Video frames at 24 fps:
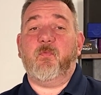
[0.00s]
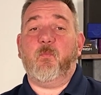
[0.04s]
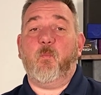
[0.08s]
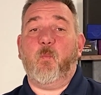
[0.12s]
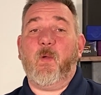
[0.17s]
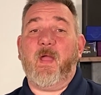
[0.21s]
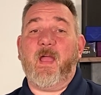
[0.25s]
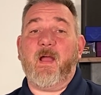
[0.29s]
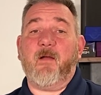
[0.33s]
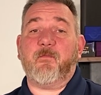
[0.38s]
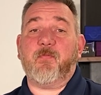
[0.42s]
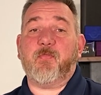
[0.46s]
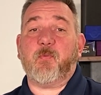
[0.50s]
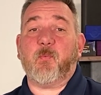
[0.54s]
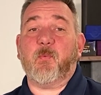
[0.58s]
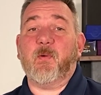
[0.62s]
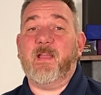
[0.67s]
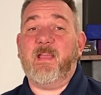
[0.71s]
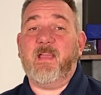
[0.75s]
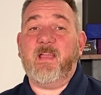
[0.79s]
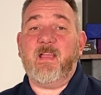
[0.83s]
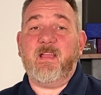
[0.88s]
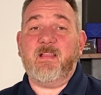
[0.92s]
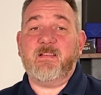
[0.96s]
We have
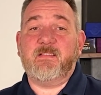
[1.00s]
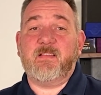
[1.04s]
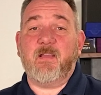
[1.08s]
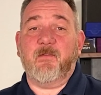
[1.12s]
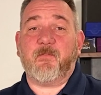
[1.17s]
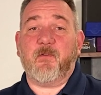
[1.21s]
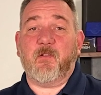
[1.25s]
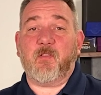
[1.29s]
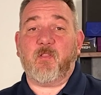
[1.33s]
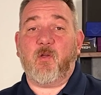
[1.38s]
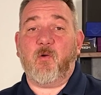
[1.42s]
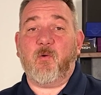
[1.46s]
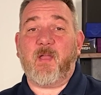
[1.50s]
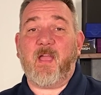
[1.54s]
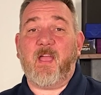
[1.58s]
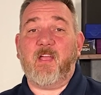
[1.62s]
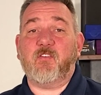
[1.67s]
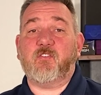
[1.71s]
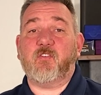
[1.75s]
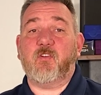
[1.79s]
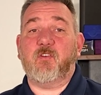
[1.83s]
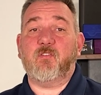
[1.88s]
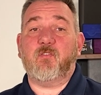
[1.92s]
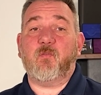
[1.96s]
3 different
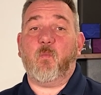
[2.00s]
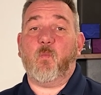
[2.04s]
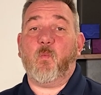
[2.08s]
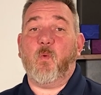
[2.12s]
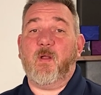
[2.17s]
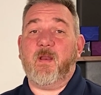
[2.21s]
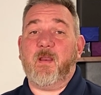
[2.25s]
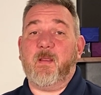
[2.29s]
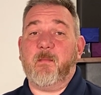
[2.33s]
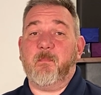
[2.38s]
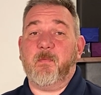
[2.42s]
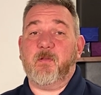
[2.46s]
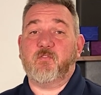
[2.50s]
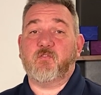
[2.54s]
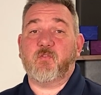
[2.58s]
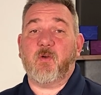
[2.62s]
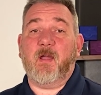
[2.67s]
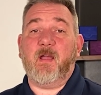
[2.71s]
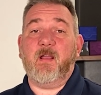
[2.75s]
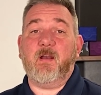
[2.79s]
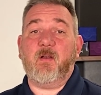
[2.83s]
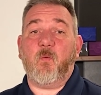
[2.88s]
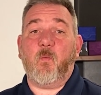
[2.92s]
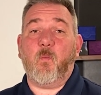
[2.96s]
locations, one in
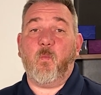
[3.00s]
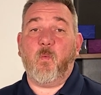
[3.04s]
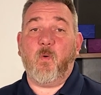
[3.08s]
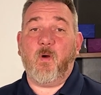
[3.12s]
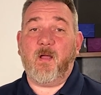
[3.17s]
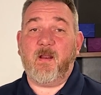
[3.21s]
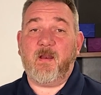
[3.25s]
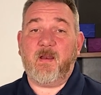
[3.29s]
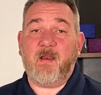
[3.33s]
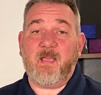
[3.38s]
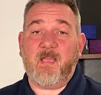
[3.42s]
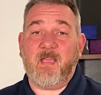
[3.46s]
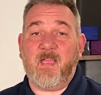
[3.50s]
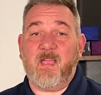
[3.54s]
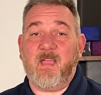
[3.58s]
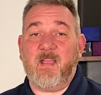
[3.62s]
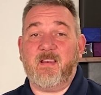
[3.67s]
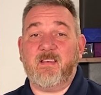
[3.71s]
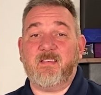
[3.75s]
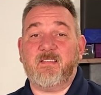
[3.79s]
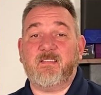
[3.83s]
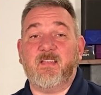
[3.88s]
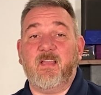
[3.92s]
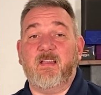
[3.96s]
Madrid, one
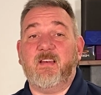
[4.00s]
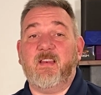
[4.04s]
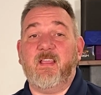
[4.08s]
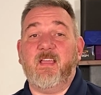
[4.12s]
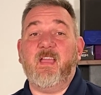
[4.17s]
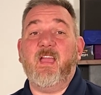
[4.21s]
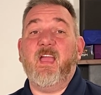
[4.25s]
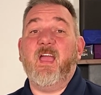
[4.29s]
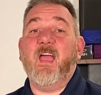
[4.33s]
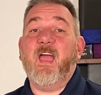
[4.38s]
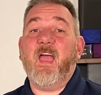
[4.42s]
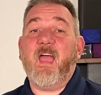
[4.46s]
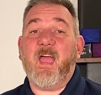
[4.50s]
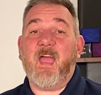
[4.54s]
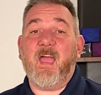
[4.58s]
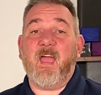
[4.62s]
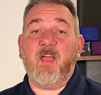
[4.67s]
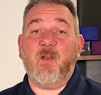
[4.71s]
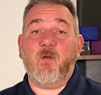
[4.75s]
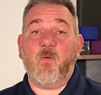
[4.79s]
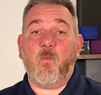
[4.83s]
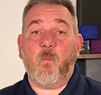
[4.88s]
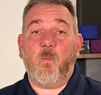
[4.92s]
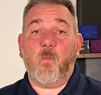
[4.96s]
in Sydney,
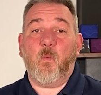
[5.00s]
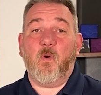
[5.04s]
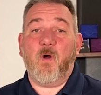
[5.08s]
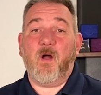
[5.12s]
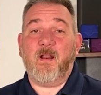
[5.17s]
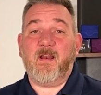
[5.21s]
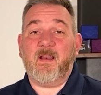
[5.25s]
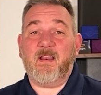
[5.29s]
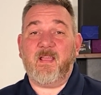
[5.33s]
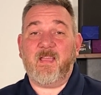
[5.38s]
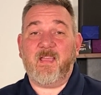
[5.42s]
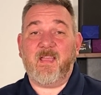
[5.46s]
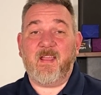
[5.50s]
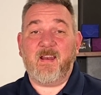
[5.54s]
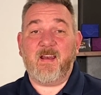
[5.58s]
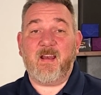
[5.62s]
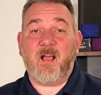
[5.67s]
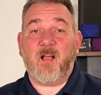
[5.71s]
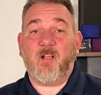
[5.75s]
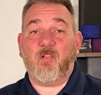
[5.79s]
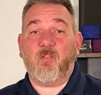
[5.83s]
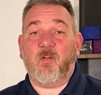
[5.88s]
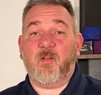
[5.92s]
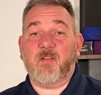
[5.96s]
and one
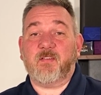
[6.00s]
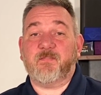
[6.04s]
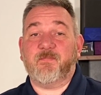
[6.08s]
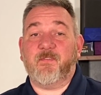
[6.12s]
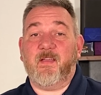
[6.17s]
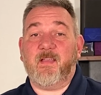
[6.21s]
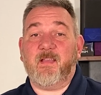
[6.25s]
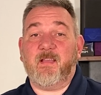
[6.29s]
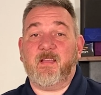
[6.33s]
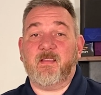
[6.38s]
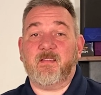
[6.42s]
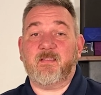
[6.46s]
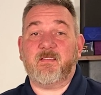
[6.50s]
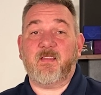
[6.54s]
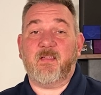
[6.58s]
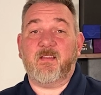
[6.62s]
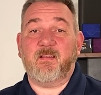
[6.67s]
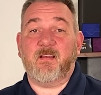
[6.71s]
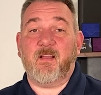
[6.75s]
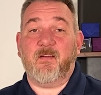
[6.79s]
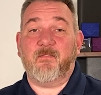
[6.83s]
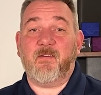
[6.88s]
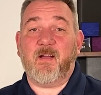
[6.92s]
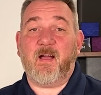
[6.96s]
in Las Vegas,
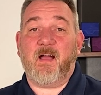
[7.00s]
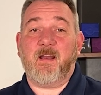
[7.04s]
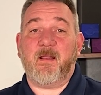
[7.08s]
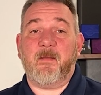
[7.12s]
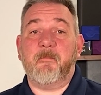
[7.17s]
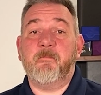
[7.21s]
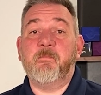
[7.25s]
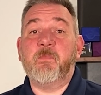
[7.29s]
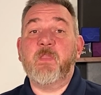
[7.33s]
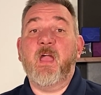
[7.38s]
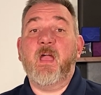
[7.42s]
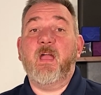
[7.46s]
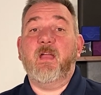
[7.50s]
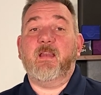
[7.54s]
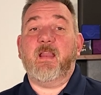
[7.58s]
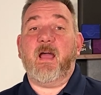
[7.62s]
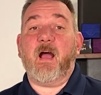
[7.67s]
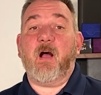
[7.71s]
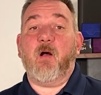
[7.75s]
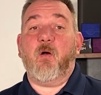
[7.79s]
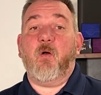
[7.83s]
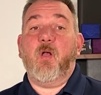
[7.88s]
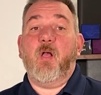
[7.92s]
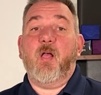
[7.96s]
Nevada.
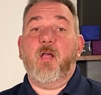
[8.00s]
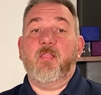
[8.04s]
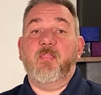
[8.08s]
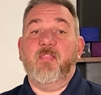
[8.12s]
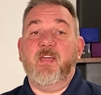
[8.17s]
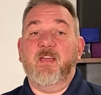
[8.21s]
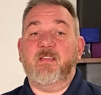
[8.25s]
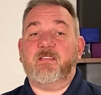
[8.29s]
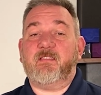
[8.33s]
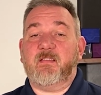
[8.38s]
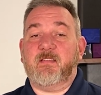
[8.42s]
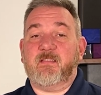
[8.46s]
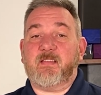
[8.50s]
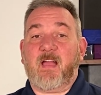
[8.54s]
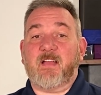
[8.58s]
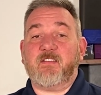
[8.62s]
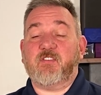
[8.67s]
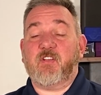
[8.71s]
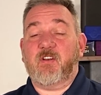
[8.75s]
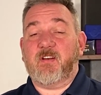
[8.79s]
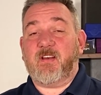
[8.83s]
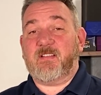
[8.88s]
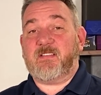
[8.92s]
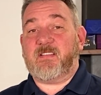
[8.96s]
Now, this is
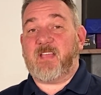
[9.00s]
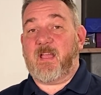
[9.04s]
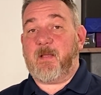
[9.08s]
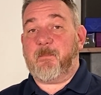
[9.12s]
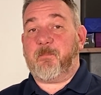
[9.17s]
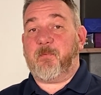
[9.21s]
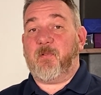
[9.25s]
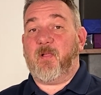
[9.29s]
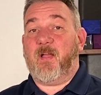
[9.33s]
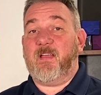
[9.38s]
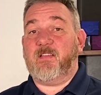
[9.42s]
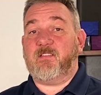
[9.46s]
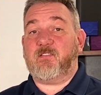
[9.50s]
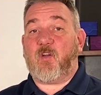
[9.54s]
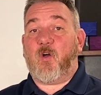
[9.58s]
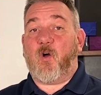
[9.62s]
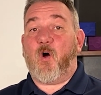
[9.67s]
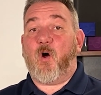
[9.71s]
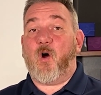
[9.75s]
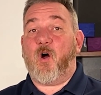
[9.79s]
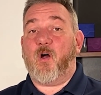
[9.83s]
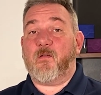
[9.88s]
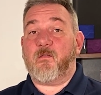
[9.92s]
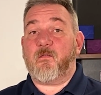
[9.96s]
actually going to take place
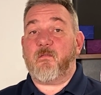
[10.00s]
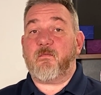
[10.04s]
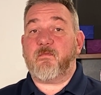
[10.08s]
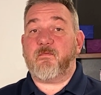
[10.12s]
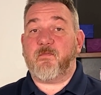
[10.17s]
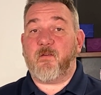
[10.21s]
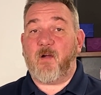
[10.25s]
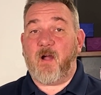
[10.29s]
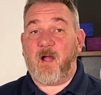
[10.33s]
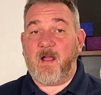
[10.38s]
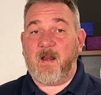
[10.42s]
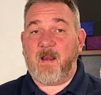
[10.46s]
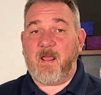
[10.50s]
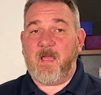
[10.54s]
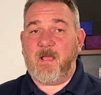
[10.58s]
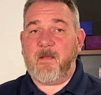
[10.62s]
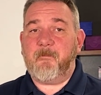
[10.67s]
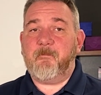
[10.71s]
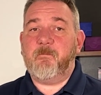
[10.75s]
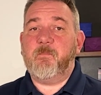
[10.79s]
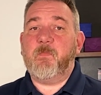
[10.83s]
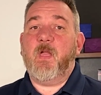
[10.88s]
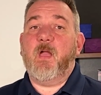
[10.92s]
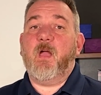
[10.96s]
on Friday.